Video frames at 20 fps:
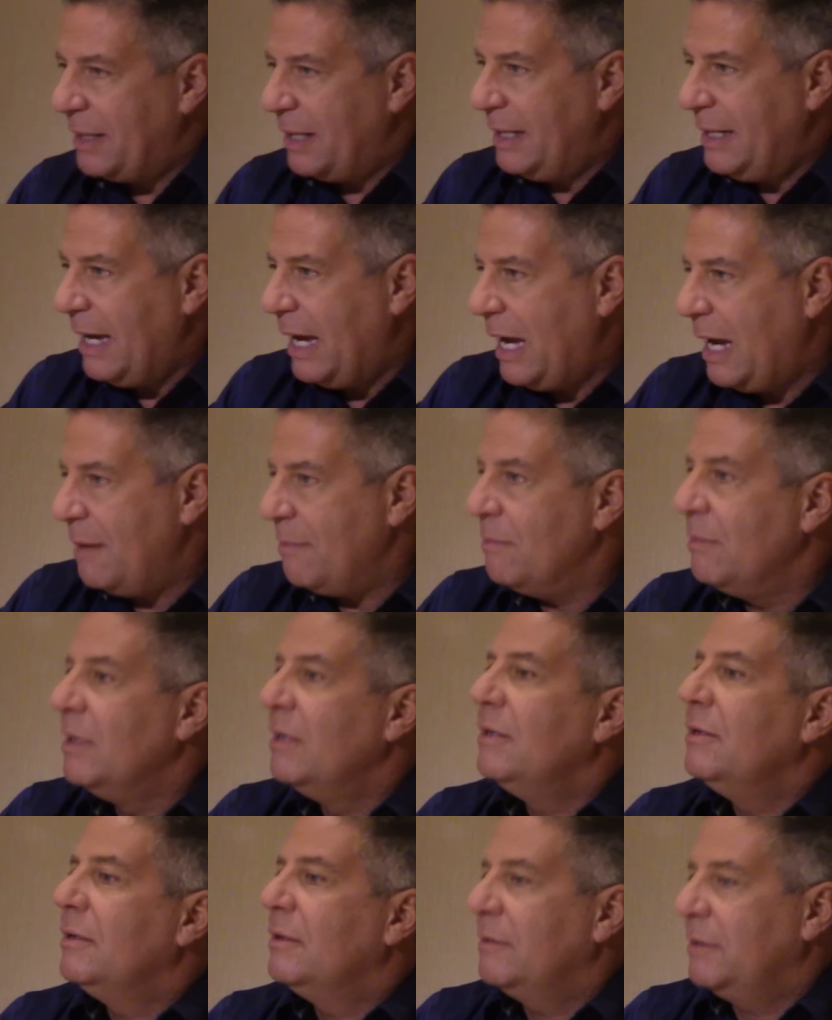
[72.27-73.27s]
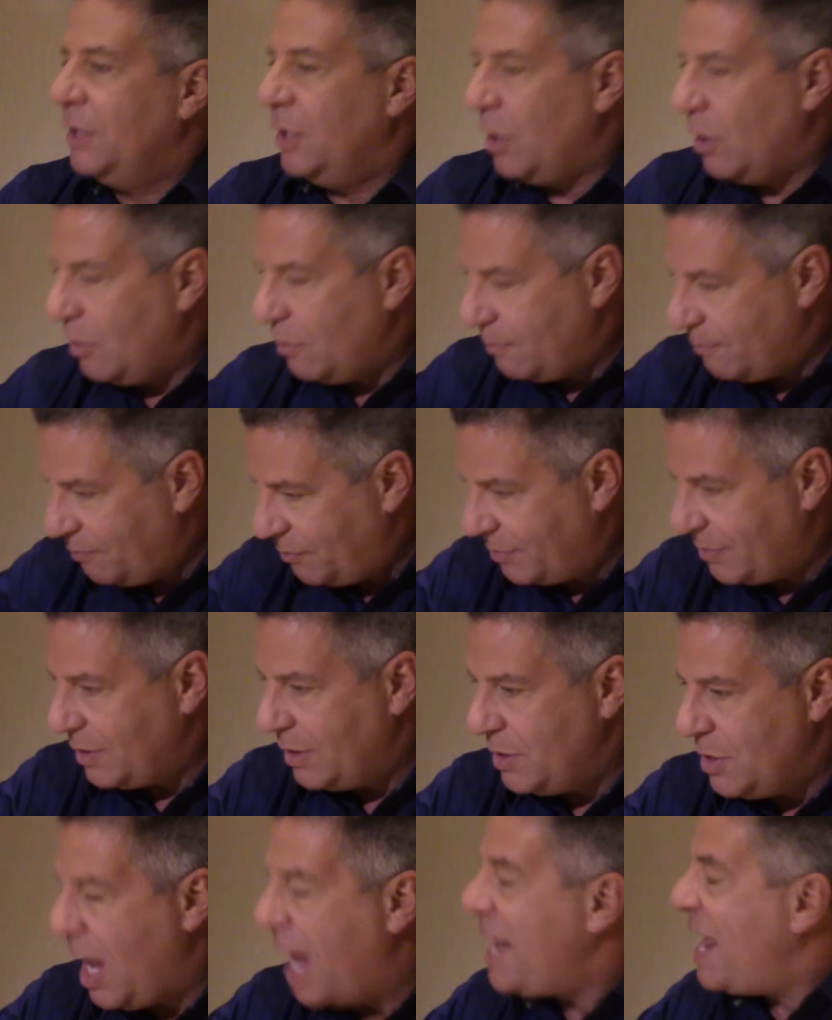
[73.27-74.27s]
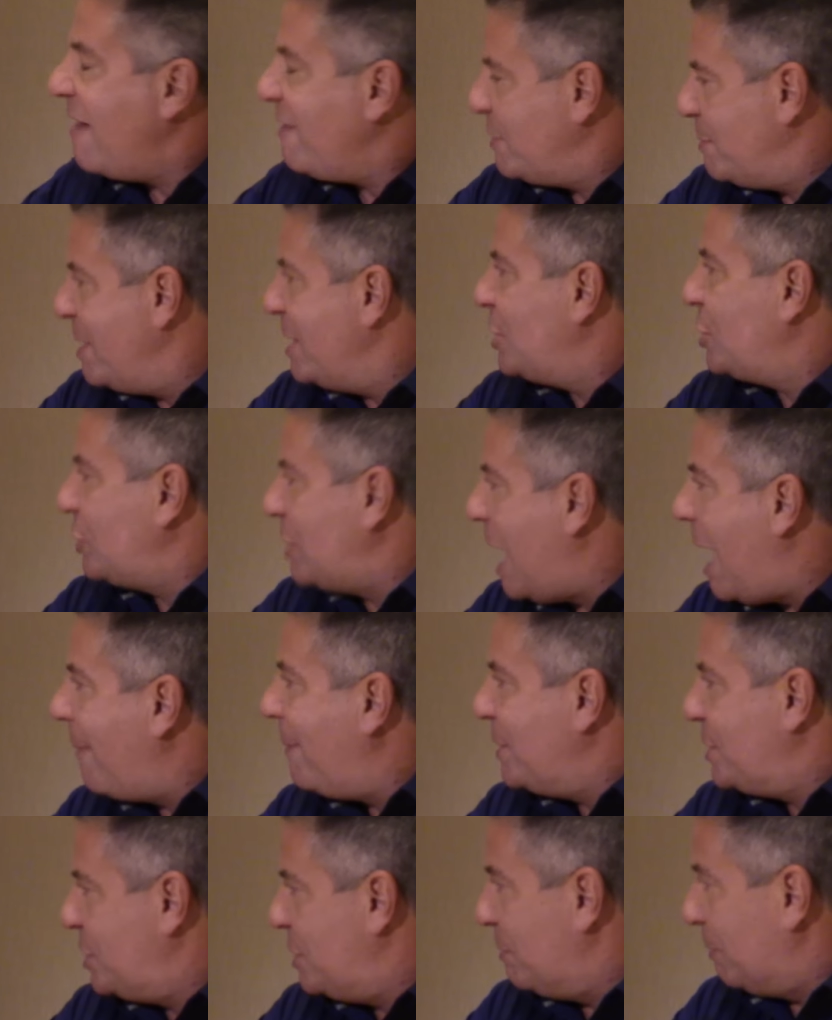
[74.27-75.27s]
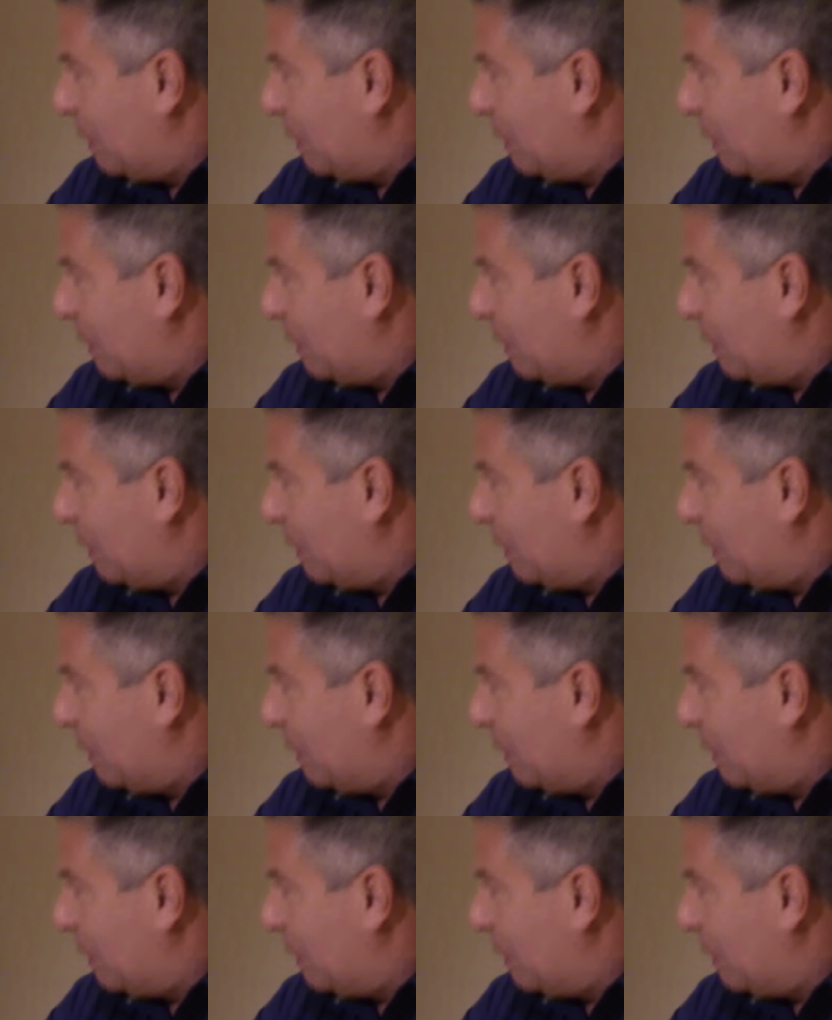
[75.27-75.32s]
the game, you know, not have as many stoppages in